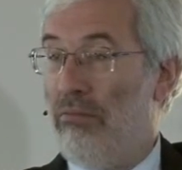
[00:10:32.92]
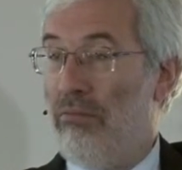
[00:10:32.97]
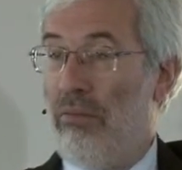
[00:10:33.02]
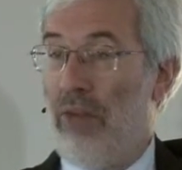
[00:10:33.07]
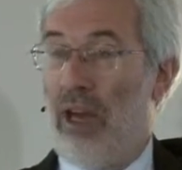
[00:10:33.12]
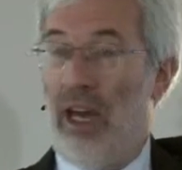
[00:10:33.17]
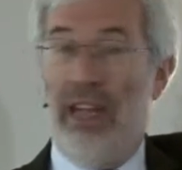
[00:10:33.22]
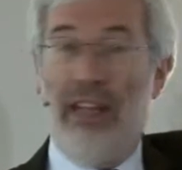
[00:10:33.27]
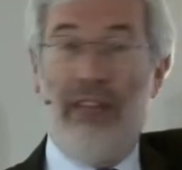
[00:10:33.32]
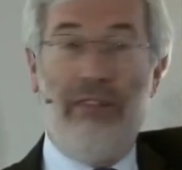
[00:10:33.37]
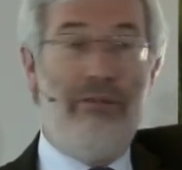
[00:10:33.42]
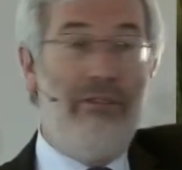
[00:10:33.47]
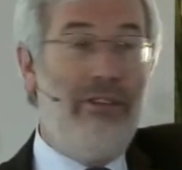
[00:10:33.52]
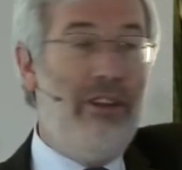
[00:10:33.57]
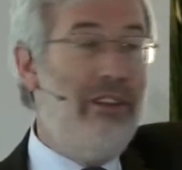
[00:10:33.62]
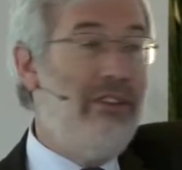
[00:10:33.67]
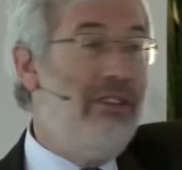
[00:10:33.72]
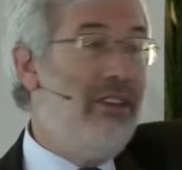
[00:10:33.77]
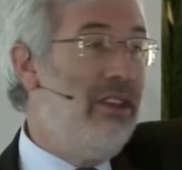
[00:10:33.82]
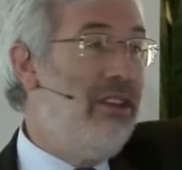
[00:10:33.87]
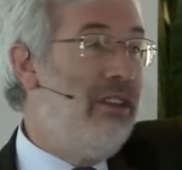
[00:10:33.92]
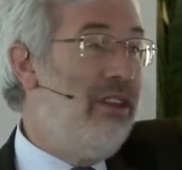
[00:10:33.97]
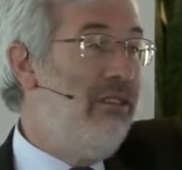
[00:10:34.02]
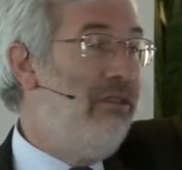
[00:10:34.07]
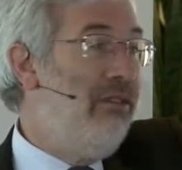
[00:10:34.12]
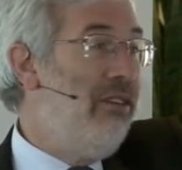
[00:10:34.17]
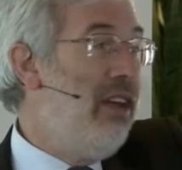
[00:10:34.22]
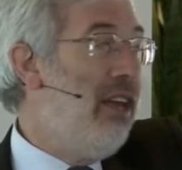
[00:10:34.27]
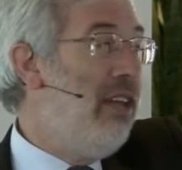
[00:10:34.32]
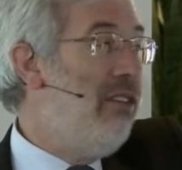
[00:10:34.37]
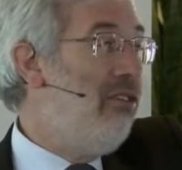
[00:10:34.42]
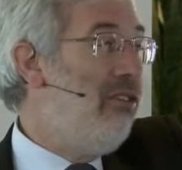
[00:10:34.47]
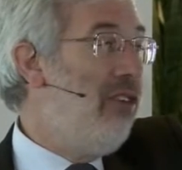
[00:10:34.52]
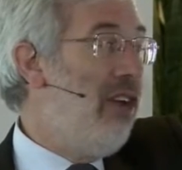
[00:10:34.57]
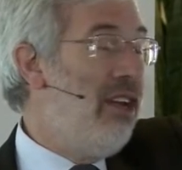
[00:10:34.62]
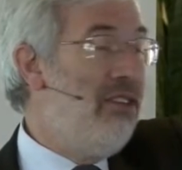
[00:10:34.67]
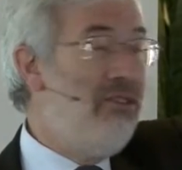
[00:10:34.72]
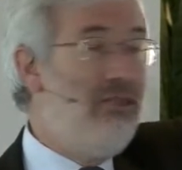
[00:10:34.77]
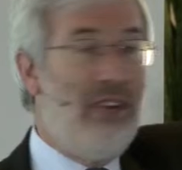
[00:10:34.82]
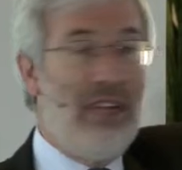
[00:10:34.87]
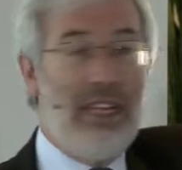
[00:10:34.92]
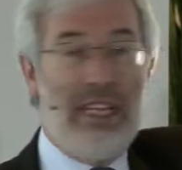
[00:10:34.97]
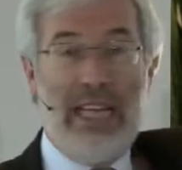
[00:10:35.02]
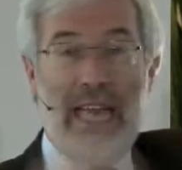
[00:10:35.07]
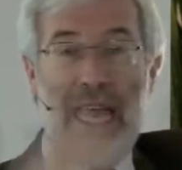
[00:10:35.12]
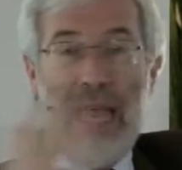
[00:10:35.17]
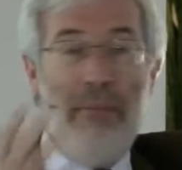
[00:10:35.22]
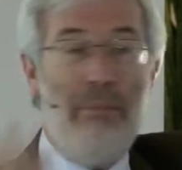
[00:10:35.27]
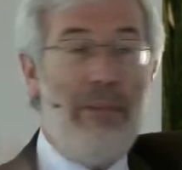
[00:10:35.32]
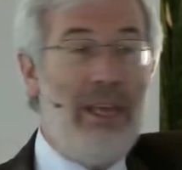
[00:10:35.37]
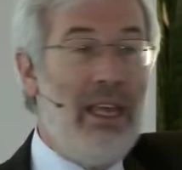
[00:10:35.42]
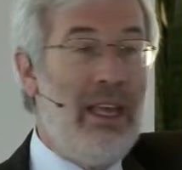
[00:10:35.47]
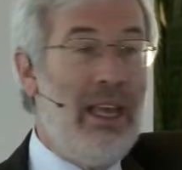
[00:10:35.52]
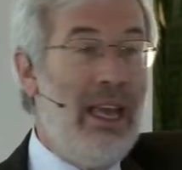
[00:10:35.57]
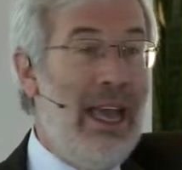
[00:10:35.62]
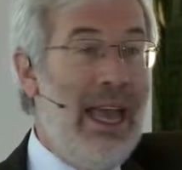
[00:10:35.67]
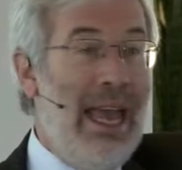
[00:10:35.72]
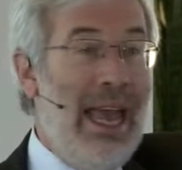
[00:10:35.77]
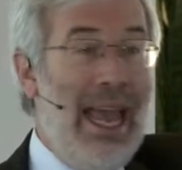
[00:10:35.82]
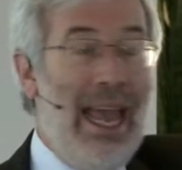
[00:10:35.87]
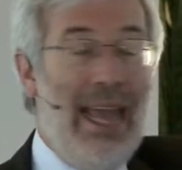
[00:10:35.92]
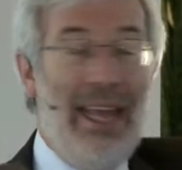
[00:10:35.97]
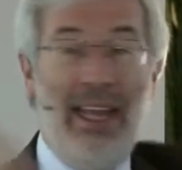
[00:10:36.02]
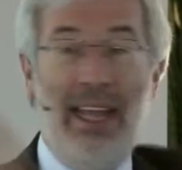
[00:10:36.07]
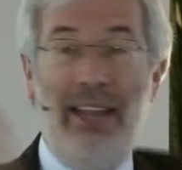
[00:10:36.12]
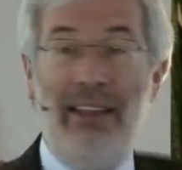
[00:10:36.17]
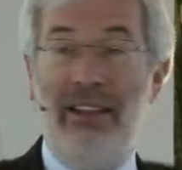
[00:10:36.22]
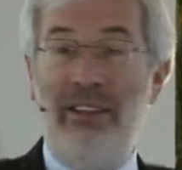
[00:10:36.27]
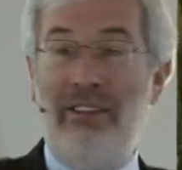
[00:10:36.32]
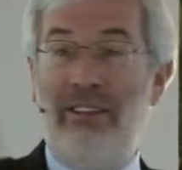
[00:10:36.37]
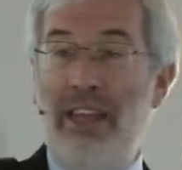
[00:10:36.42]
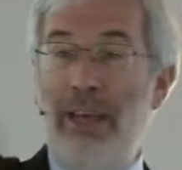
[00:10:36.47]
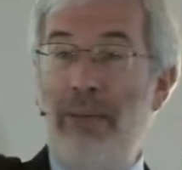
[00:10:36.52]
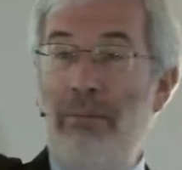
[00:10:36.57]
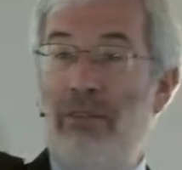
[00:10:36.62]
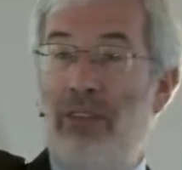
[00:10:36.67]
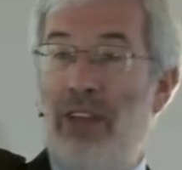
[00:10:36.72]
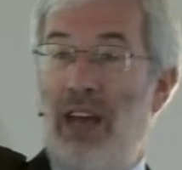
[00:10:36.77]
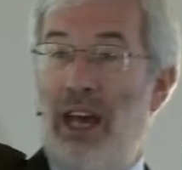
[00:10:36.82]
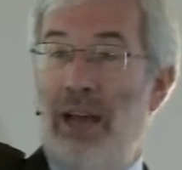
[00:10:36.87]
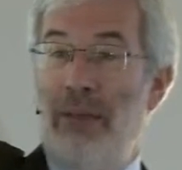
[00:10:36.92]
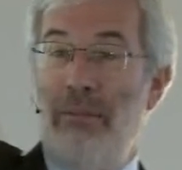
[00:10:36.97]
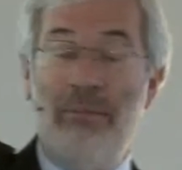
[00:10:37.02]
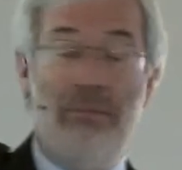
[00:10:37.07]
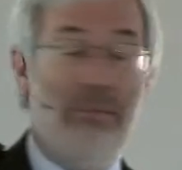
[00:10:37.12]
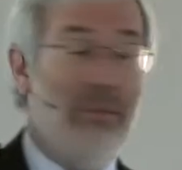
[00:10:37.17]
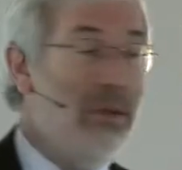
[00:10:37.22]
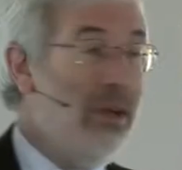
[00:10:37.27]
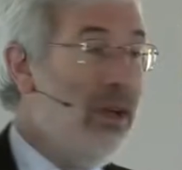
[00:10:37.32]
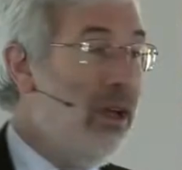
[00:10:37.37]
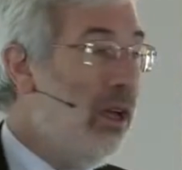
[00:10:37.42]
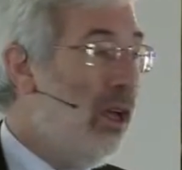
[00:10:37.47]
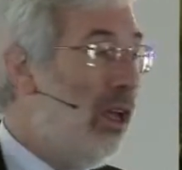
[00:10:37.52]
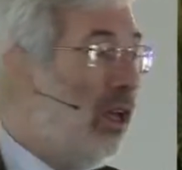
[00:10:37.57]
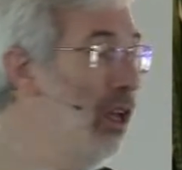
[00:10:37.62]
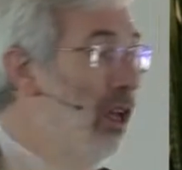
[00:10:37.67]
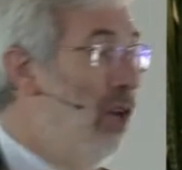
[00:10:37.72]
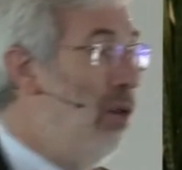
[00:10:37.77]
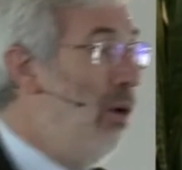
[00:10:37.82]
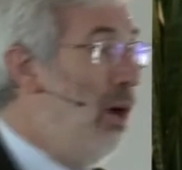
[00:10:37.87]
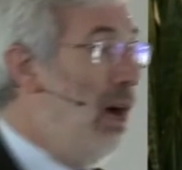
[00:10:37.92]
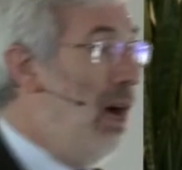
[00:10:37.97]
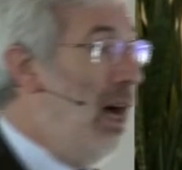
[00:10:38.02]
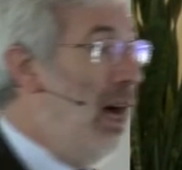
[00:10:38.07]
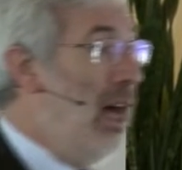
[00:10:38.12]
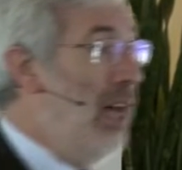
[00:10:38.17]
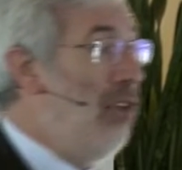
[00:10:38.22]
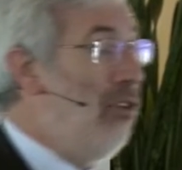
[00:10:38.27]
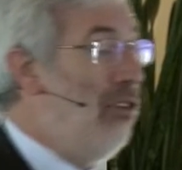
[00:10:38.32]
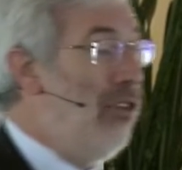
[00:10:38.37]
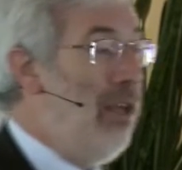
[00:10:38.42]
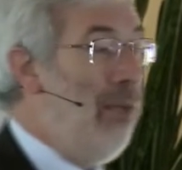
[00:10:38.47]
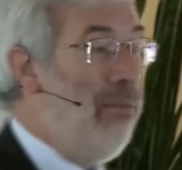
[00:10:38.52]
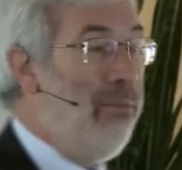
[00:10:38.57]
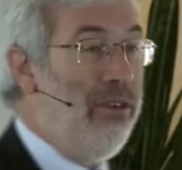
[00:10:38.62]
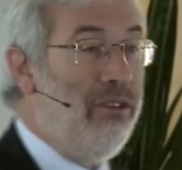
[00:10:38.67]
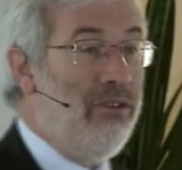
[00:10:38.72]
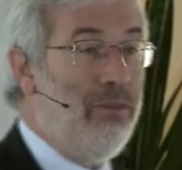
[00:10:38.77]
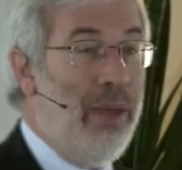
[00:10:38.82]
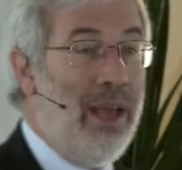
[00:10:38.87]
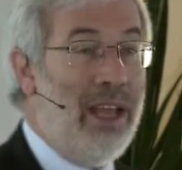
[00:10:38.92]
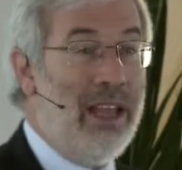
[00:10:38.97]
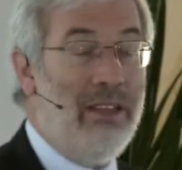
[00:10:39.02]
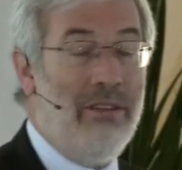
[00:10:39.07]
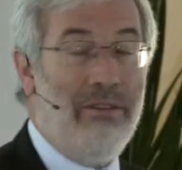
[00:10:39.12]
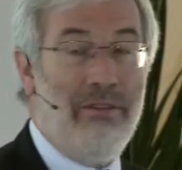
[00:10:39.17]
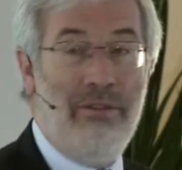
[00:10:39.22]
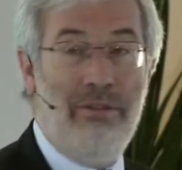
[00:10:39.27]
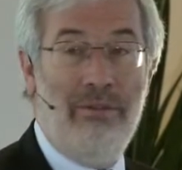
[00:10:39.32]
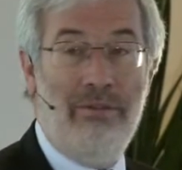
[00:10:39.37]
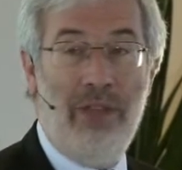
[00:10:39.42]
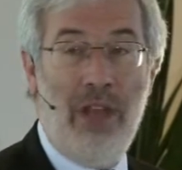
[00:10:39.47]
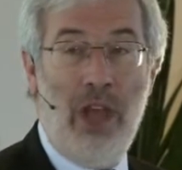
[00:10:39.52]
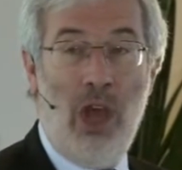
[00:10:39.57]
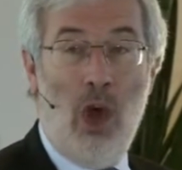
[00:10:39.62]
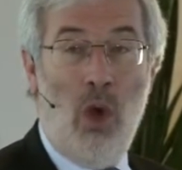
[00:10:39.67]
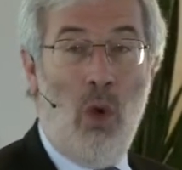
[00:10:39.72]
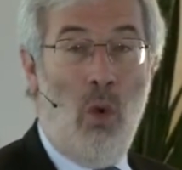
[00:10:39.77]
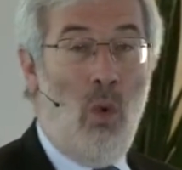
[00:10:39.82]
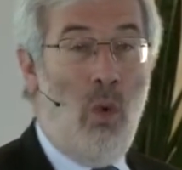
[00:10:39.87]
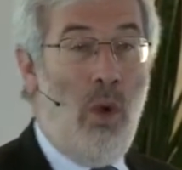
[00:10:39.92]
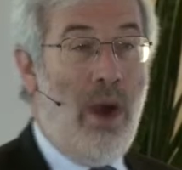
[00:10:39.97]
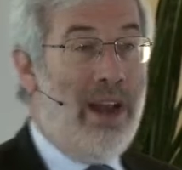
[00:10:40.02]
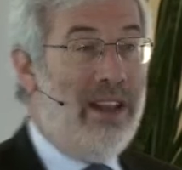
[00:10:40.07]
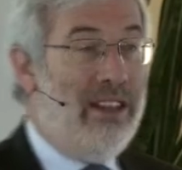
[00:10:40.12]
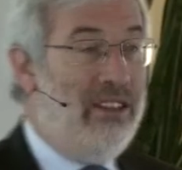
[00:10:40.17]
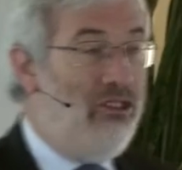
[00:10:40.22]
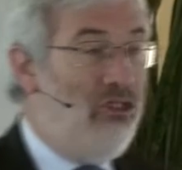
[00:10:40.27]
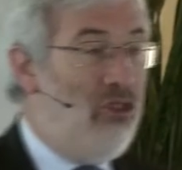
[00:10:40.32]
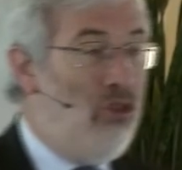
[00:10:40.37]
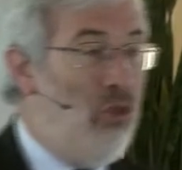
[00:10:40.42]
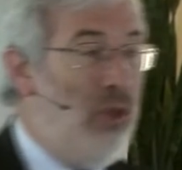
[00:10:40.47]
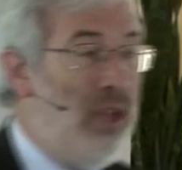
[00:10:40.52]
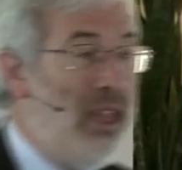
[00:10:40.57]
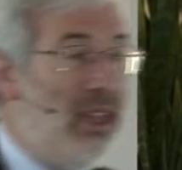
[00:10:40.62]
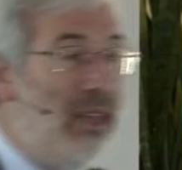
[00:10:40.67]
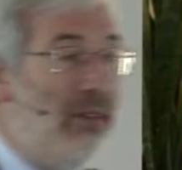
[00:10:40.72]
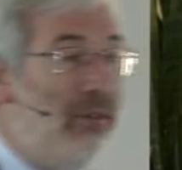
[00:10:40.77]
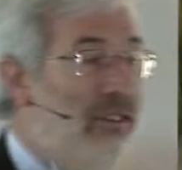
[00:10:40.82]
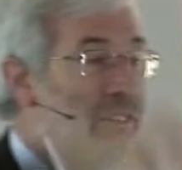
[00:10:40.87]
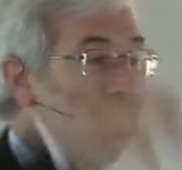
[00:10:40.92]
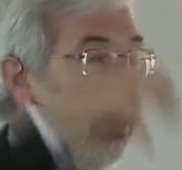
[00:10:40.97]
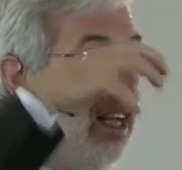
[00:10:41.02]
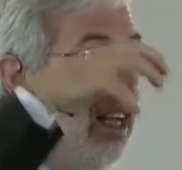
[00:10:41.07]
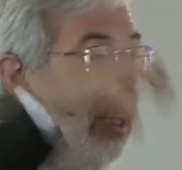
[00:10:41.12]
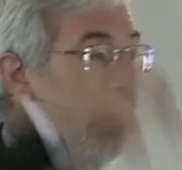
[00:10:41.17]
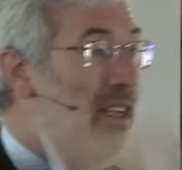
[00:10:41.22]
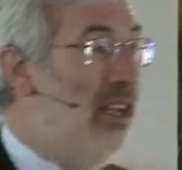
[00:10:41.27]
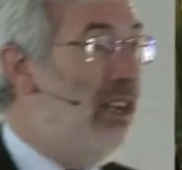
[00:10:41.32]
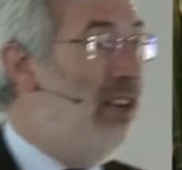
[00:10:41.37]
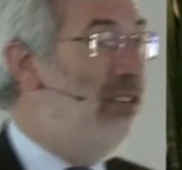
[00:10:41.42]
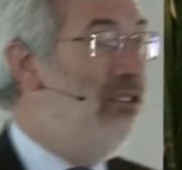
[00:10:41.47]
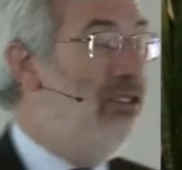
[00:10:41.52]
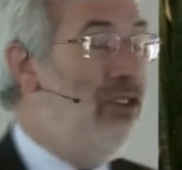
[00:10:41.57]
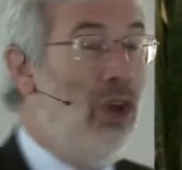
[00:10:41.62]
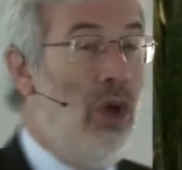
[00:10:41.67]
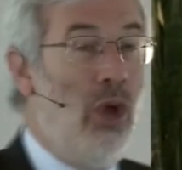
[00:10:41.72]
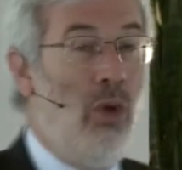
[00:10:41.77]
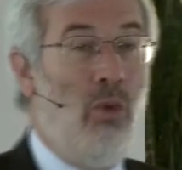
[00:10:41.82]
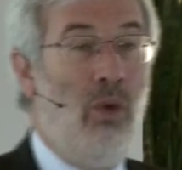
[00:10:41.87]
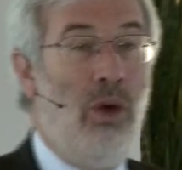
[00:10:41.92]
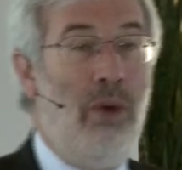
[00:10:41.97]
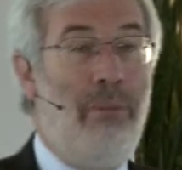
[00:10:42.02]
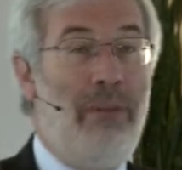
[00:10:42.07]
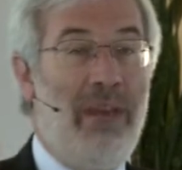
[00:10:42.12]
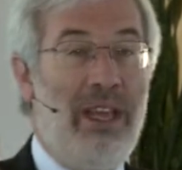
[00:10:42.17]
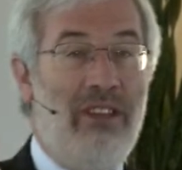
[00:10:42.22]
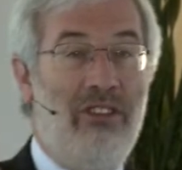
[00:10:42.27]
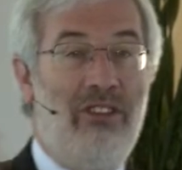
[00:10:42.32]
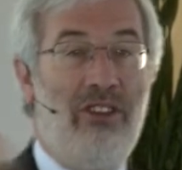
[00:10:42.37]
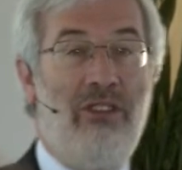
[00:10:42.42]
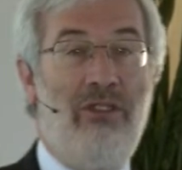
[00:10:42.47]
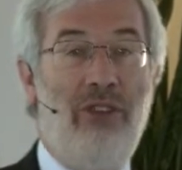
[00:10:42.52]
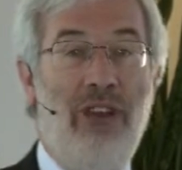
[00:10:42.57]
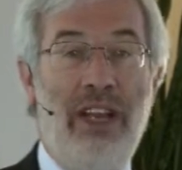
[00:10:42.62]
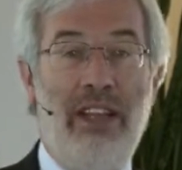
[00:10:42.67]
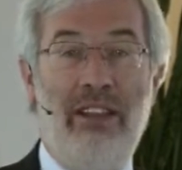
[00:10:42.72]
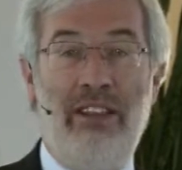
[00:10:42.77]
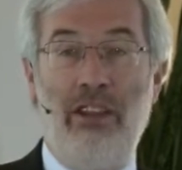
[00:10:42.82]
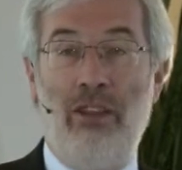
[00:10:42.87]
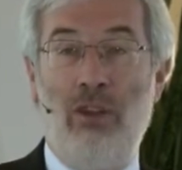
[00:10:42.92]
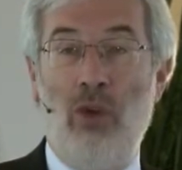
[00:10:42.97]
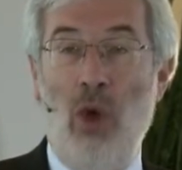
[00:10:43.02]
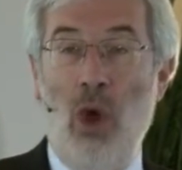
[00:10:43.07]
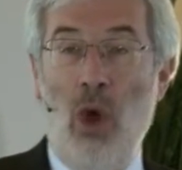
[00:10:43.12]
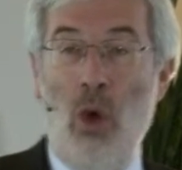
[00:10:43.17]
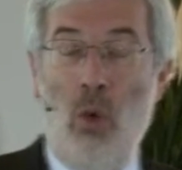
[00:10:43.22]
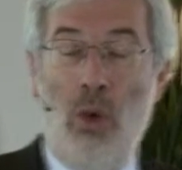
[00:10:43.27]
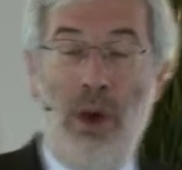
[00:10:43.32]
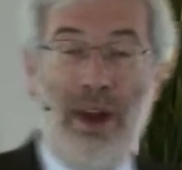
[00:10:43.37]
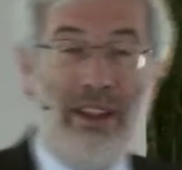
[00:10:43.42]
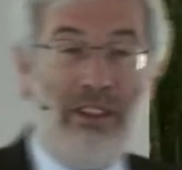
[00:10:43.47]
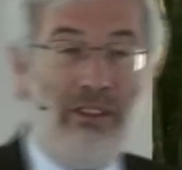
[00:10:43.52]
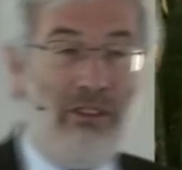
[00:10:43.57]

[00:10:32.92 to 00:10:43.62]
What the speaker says: high definition TV, etc., gaming, and at the same time, IoT perspective, where the suite of standards will be integrated, where the